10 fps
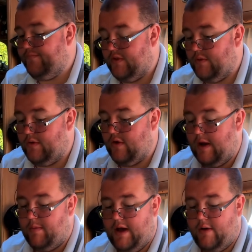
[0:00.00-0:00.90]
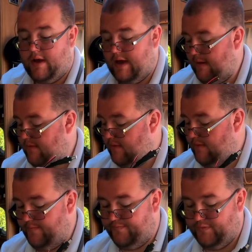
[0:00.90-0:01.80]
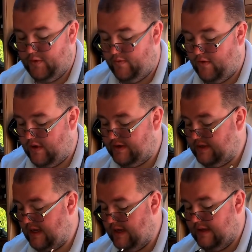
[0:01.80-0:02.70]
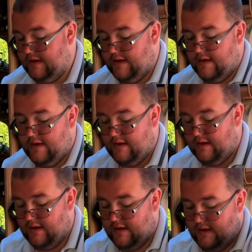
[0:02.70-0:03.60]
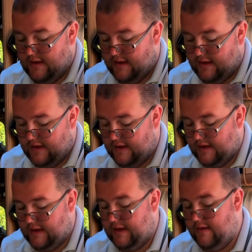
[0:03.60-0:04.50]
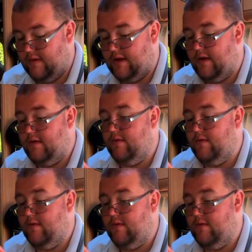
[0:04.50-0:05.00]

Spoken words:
So we've got our power cable, we've got our stand, and here we go.